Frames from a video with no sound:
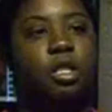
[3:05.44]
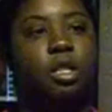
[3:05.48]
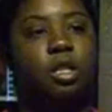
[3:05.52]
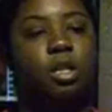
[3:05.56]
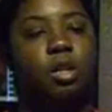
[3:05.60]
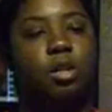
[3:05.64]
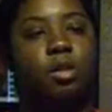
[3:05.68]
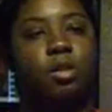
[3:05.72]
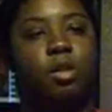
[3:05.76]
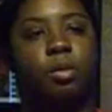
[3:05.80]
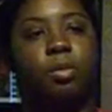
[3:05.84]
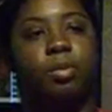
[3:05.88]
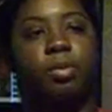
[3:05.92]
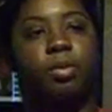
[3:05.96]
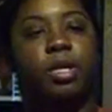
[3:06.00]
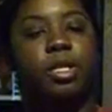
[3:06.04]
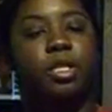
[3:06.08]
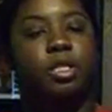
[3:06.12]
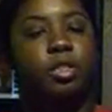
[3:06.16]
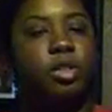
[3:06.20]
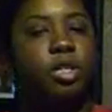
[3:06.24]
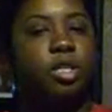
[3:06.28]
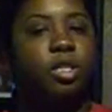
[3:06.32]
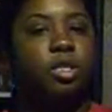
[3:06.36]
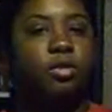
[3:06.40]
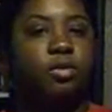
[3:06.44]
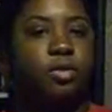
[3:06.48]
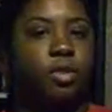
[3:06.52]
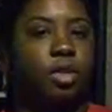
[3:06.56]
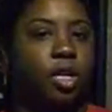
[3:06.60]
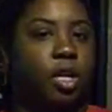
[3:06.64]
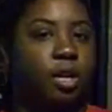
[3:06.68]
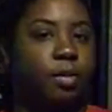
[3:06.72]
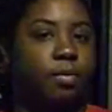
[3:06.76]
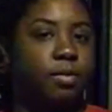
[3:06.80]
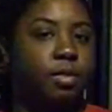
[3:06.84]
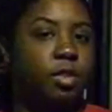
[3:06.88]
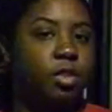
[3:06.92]
the Prince Christopher
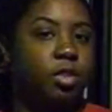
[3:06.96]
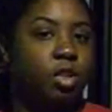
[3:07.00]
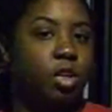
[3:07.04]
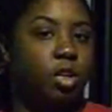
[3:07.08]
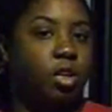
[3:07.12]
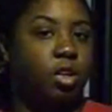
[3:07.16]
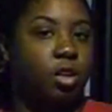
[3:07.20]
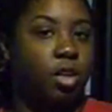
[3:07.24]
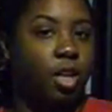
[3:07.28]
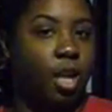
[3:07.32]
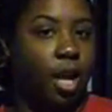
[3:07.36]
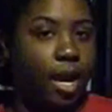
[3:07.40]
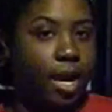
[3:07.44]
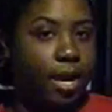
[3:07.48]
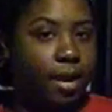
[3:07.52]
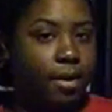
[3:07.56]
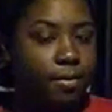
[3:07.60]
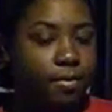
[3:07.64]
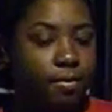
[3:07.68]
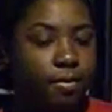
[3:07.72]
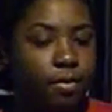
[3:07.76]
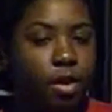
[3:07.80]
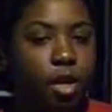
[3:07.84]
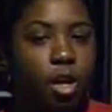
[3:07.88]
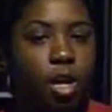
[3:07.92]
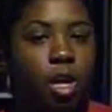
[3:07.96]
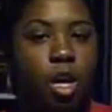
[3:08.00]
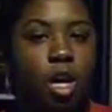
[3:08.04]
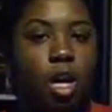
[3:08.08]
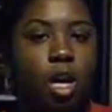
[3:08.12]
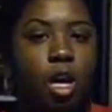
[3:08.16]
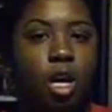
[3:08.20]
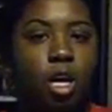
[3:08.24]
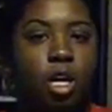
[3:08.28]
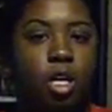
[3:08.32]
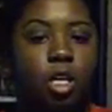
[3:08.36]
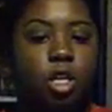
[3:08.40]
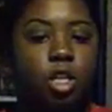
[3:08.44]
comes into her life,
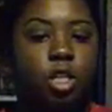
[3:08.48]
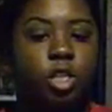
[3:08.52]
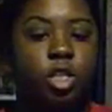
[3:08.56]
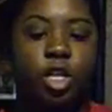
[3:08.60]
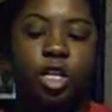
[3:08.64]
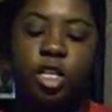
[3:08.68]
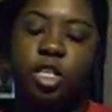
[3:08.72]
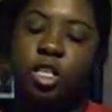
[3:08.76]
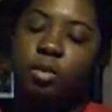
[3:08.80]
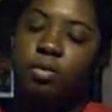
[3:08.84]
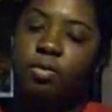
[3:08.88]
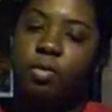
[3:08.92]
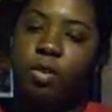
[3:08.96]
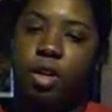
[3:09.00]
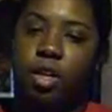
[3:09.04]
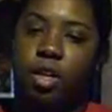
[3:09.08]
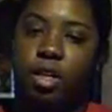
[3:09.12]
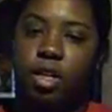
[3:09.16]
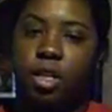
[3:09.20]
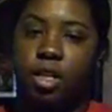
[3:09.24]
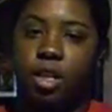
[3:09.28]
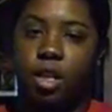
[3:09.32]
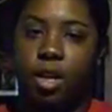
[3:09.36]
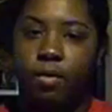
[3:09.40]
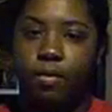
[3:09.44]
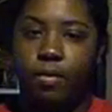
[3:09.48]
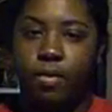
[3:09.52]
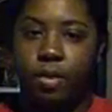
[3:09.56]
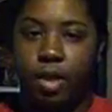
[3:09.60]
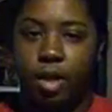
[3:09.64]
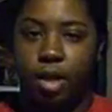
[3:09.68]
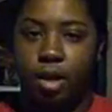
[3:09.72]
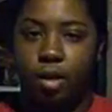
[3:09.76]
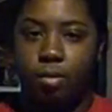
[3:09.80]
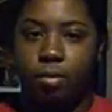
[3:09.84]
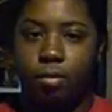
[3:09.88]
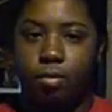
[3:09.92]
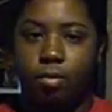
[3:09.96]
she ends up falling in love with
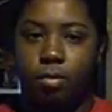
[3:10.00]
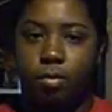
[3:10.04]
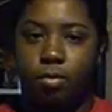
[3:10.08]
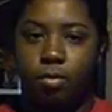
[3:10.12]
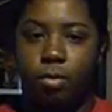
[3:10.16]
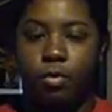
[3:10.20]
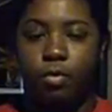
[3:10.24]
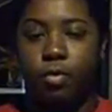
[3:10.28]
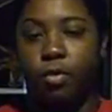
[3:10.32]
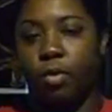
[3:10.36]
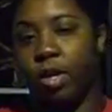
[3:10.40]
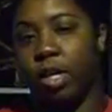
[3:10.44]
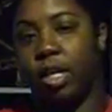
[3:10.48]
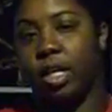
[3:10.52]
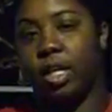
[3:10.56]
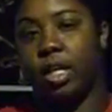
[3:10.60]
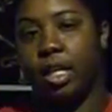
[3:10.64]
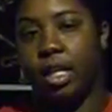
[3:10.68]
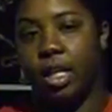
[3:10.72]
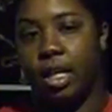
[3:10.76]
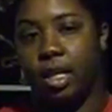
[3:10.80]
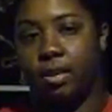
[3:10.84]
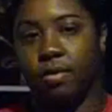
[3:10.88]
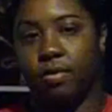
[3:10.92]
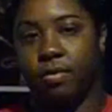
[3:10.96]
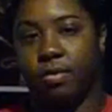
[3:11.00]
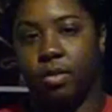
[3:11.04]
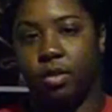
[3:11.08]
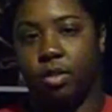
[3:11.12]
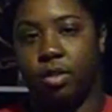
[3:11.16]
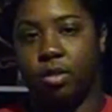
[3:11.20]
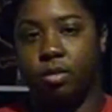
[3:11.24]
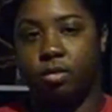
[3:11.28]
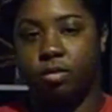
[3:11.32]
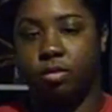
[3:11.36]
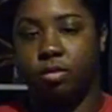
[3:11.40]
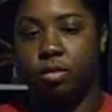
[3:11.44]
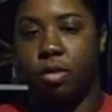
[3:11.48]
him before he leaves.
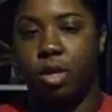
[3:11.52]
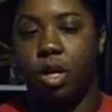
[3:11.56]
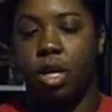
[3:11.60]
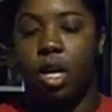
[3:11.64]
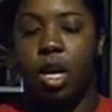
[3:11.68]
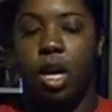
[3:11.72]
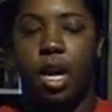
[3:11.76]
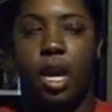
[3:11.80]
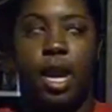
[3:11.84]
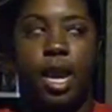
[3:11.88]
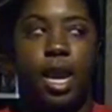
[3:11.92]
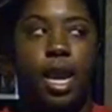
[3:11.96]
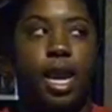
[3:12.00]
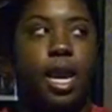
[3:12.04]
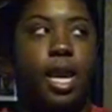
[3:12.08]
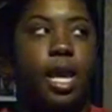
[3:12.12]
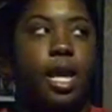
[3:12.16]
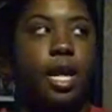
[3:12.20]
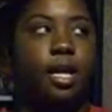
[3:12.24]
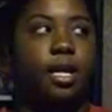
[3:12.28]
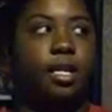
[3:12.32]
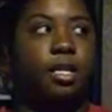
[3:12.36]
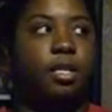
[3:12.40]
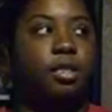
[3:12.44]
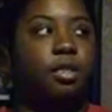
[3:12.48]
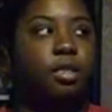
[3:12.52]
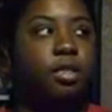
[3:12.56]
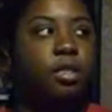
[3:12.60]
And